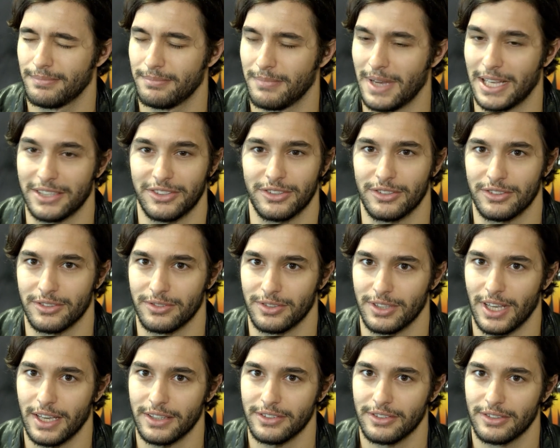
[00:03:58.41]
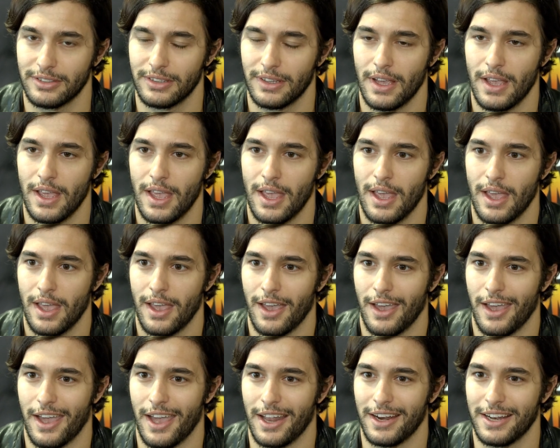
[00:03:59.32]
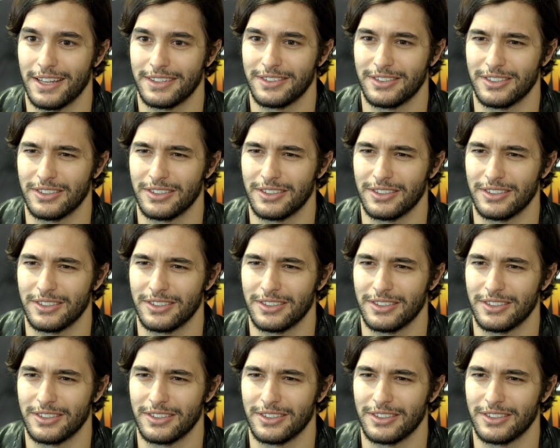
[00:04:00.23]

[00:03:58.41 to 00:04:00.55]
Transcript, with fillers: Masters of Sex, and it's